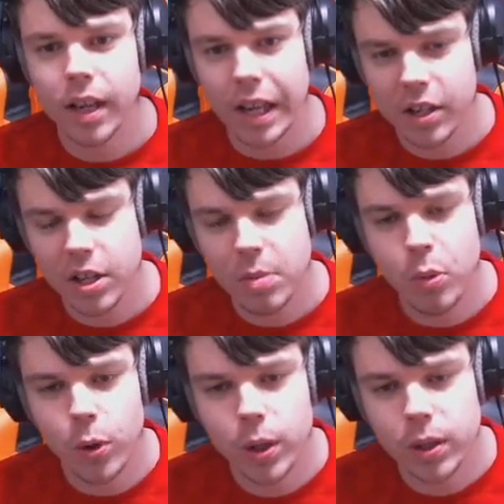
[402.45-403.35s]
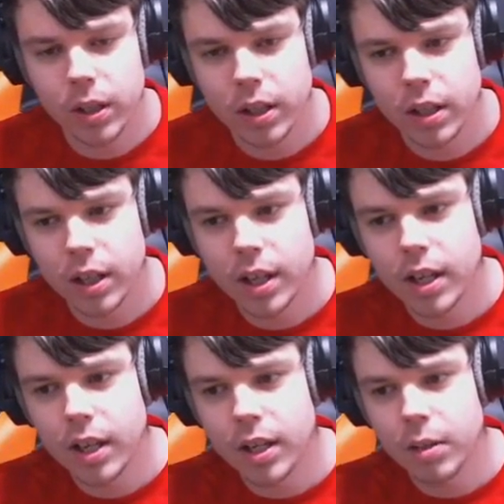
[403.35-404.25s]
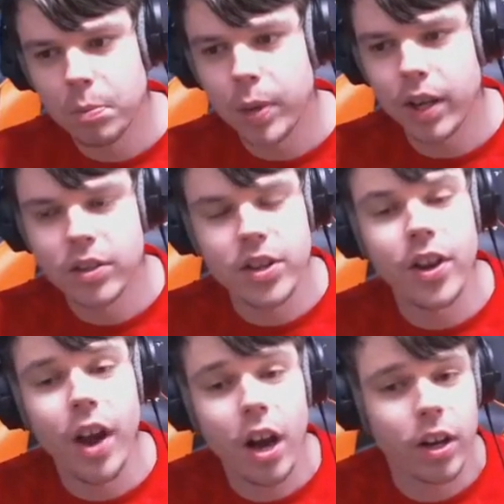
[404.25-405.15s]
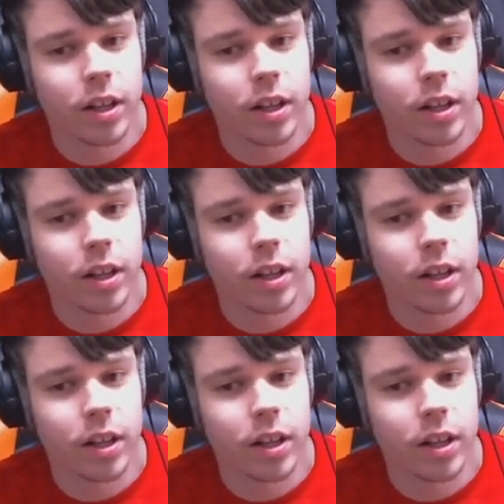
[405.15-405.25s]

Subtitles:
into the portal, Bale's not